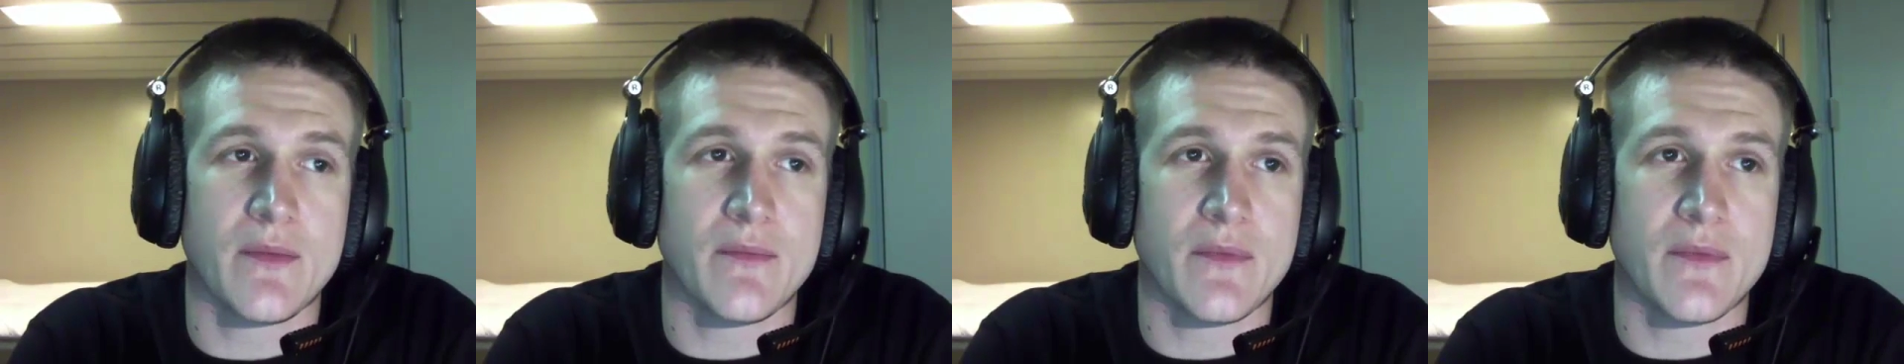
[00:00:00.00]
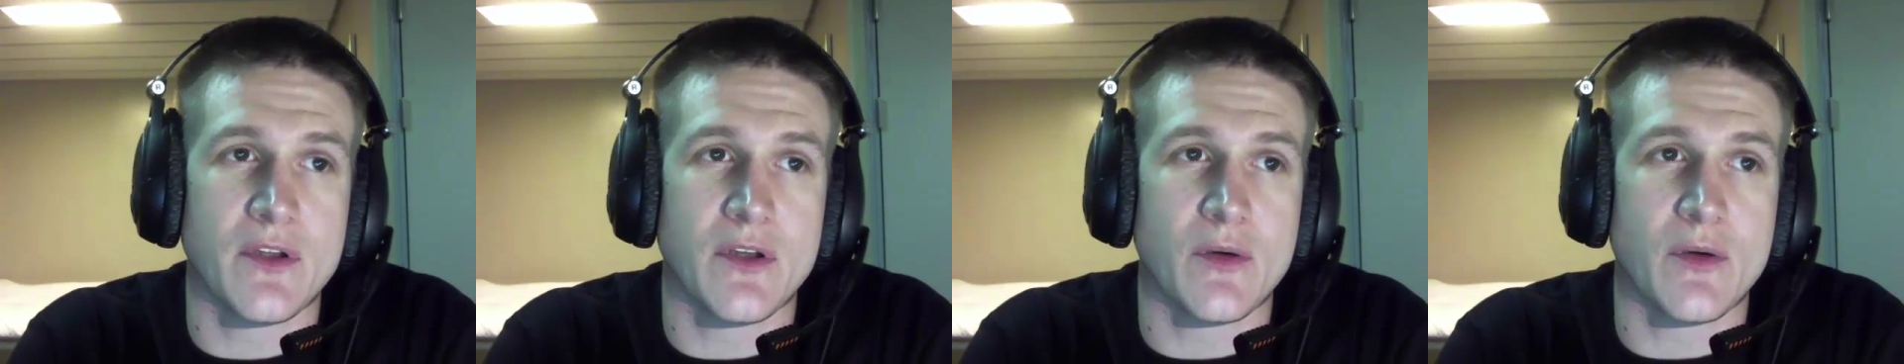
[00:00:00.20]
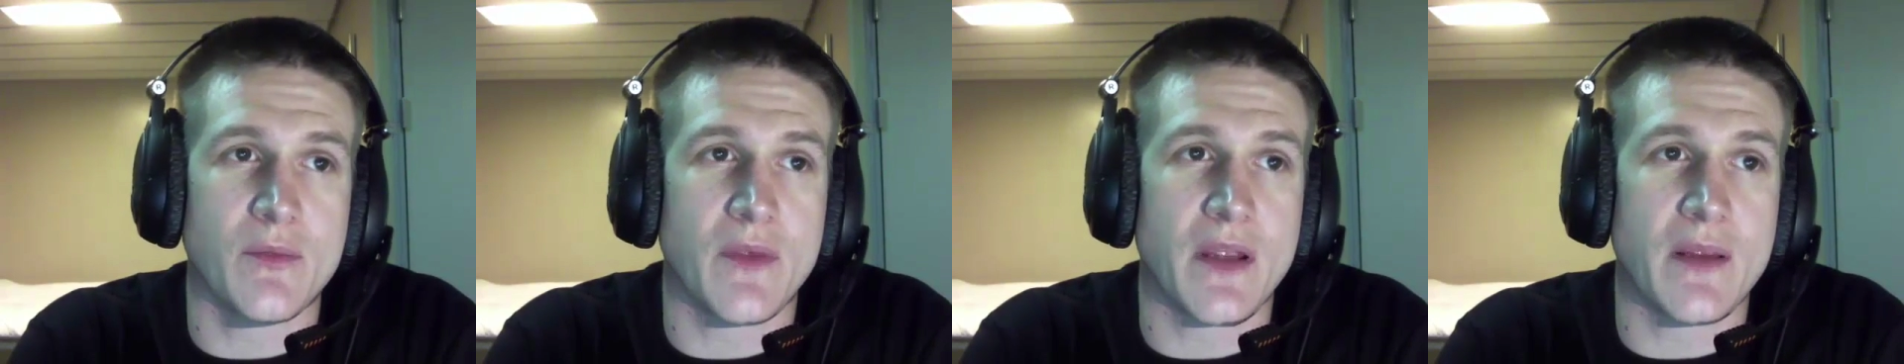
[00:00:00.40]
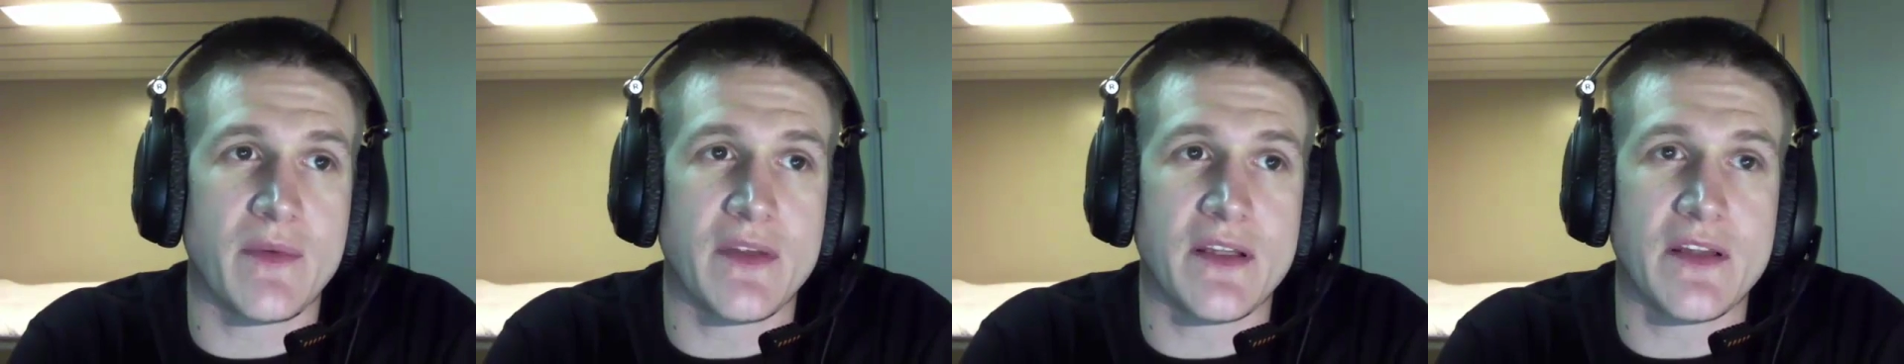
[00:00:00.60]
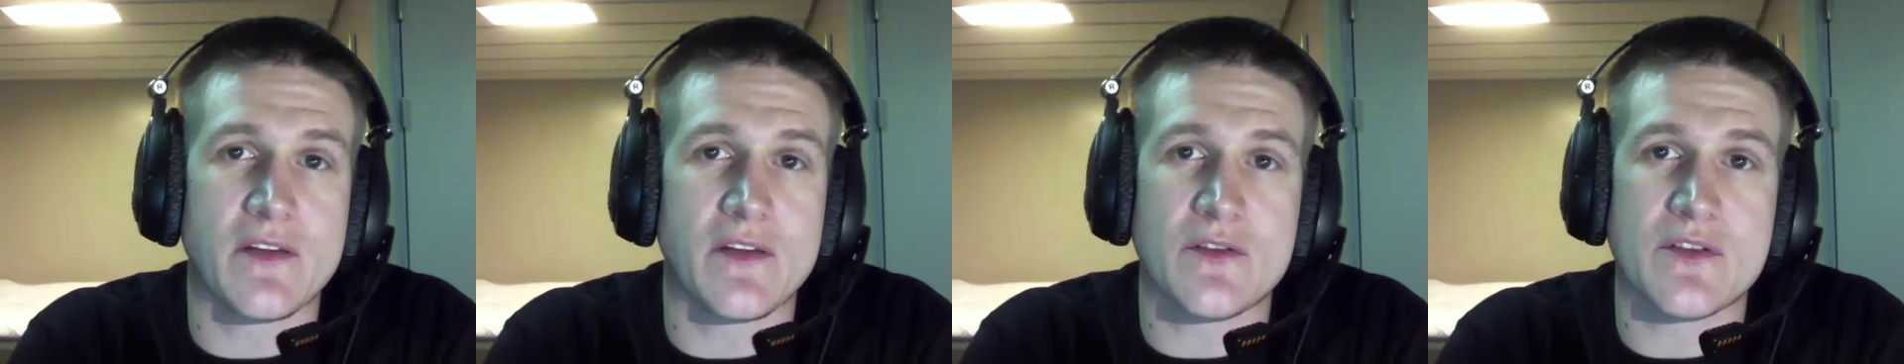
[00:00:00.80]
You know,
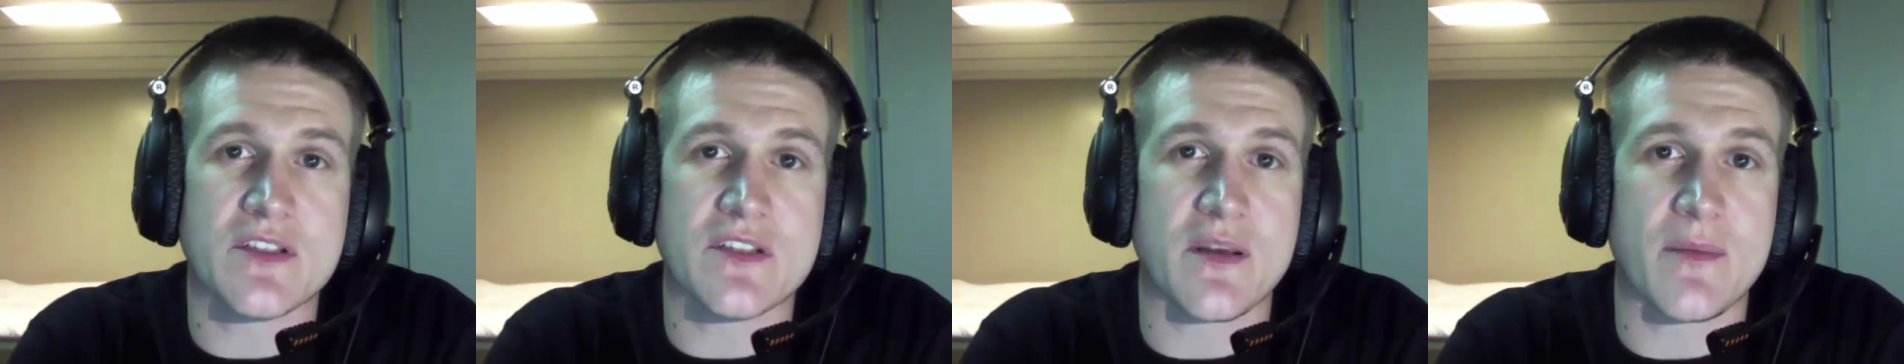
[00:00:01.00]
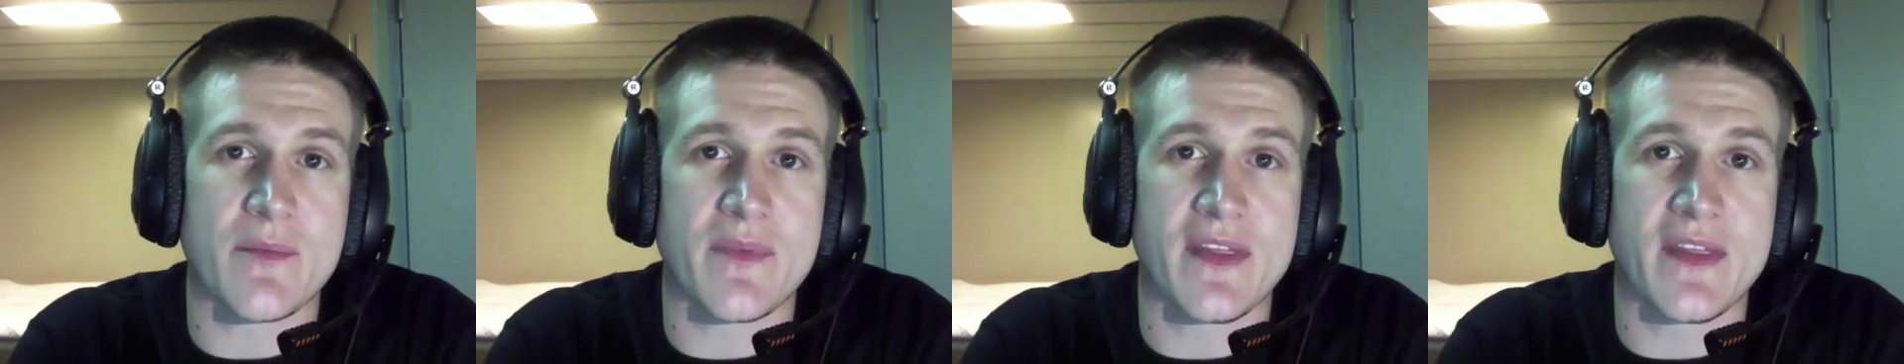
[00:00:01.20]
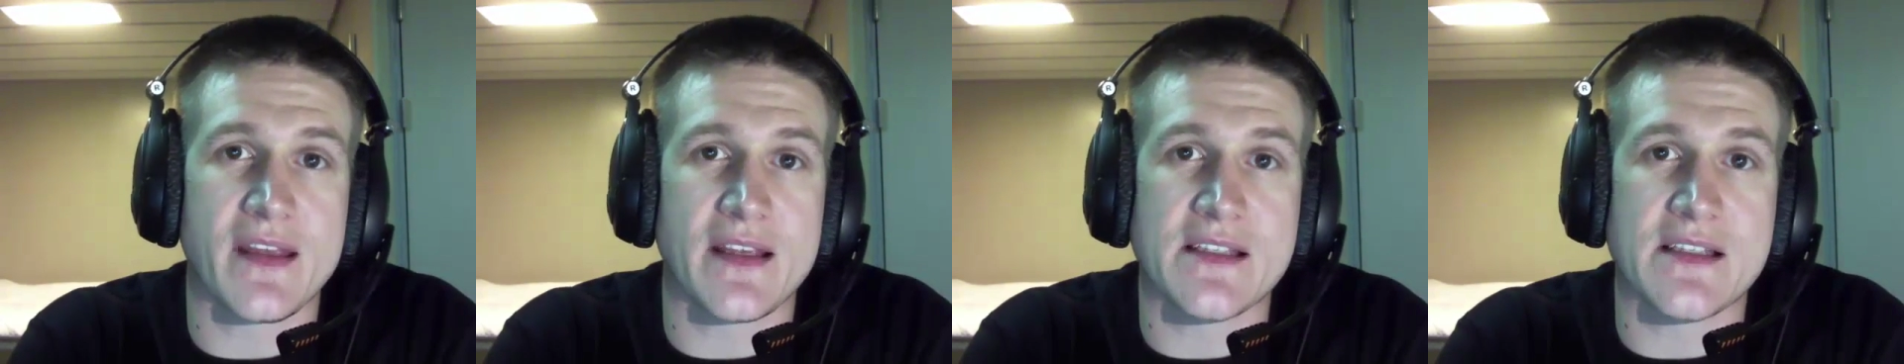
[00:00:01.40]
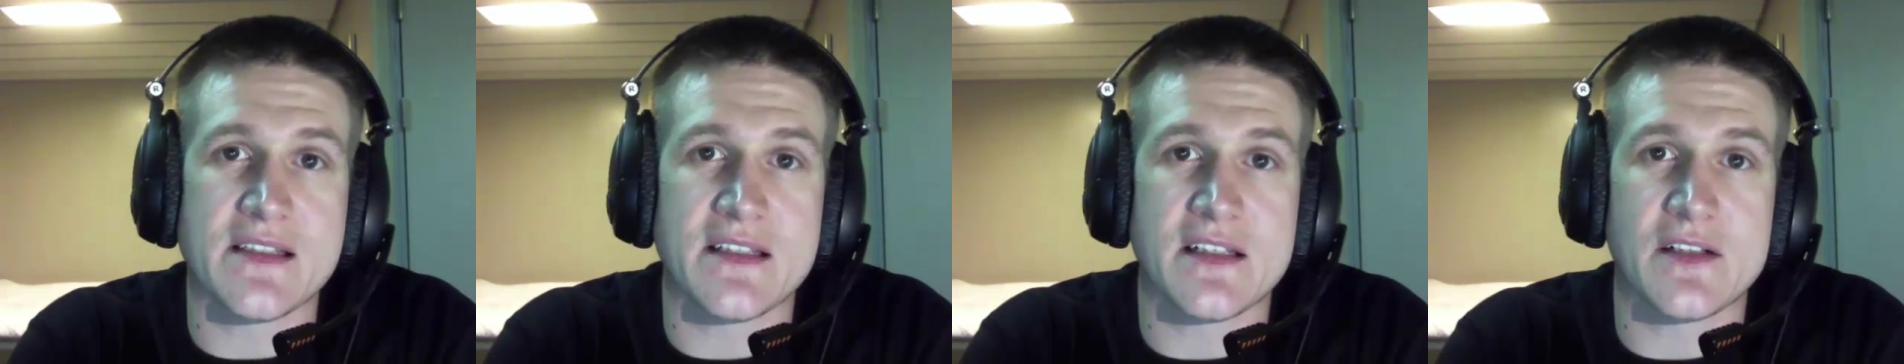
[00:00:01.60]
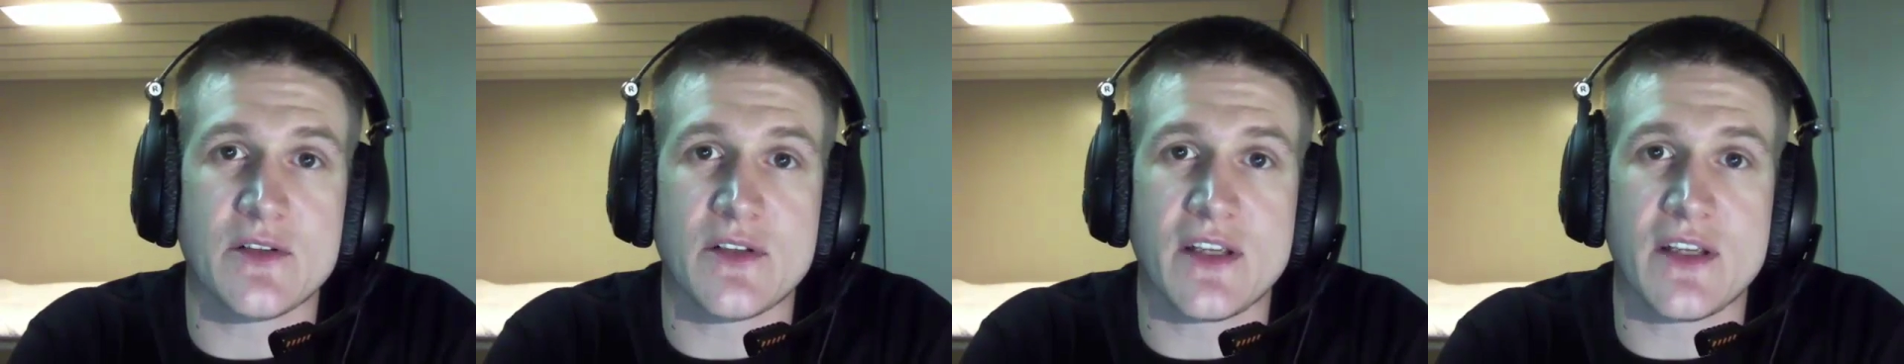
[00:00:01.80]
maybe there's some things that'll